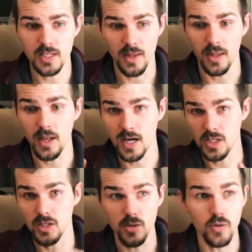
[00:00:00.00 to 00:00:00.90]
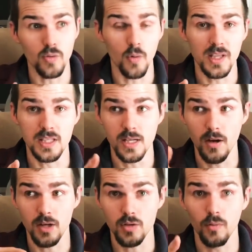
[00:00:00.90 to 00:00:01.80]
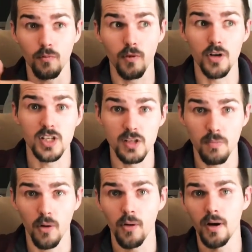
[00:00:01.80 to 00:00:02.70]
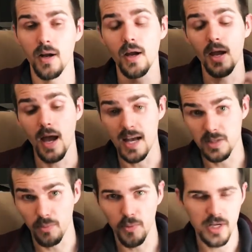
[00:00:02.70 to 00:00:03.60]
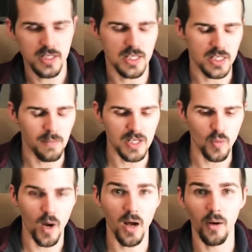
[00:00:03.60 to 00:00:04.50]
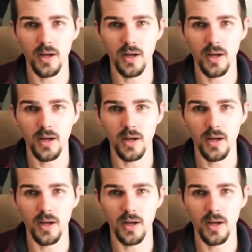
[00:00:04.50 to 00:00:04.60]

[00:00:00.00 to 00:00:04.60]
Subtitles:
and then actually who wins the actual versus part as a point system as well.